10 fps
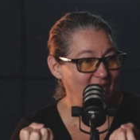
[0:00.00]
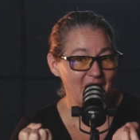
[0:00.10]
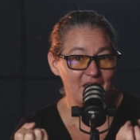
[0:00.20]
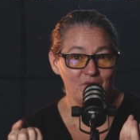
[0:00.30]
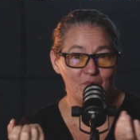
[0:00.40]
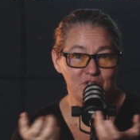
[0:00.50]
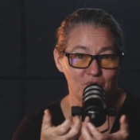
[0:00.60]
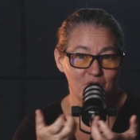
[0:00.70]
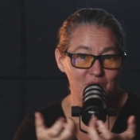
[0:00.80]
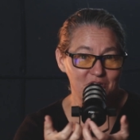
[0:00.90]
And we
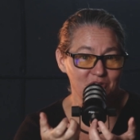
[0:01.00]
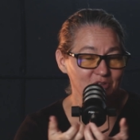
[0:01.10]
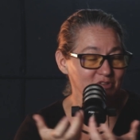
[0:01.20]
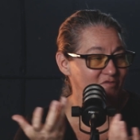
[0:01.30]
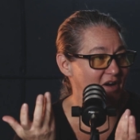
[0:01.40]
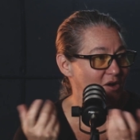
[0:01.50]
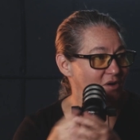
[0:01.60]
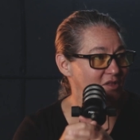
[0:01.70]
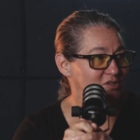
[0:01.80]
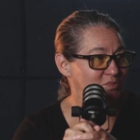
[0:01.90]
just want to make sure there's a
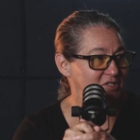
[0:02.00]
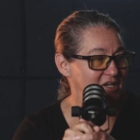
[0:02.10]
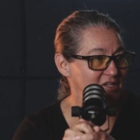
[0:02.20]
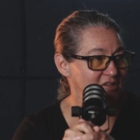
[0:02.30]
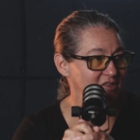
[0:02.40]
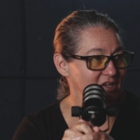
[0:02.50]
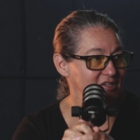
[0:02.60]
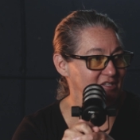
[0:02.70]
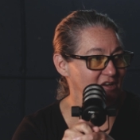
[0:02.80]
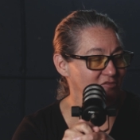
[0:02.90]
firewall that's protecting
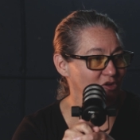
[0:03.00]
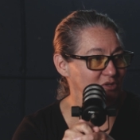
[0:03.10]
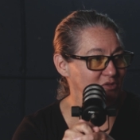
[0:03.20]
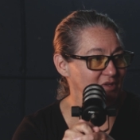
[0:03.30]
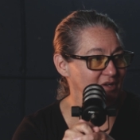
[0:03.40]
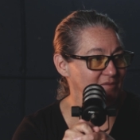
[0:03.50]
the data flow between